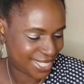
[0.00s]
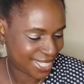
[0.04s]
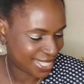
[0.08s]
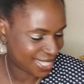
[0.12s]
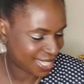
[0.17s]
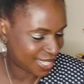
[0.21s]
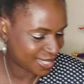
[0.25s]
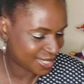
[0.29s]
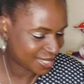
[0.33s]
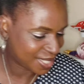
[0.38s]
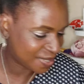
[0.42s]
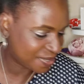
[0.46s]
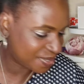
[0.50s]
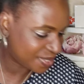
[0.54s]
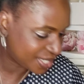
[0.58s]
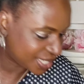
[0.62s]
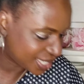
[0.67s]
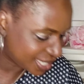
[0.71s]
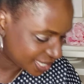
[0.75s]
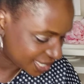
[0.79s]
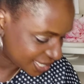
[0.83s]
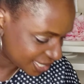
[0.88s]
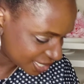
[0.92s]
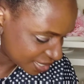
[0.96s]
and I'll
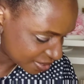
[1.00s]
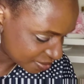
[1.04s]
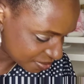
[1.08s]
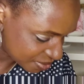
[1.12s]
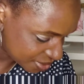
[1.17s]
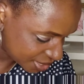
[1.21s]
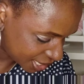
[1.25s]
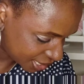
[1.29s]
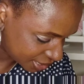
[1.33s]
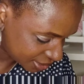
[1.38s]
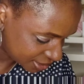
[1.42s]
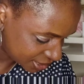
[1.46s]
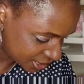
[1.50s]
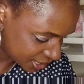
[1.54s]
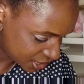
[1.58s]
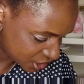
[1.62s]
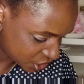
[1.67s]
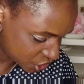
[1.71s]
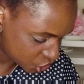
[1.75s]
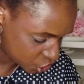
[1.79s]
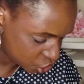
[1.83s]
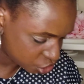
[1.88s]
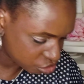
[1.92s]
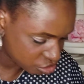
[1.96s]
definitely give that
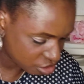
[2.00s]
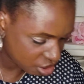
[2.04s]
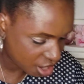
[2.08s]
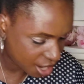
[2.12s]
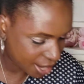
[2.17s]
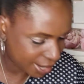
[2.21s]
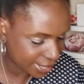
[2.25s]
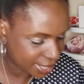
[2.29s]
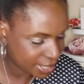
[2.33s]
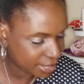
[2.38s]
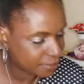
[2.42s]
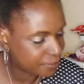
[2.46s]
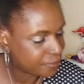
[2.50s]
a try.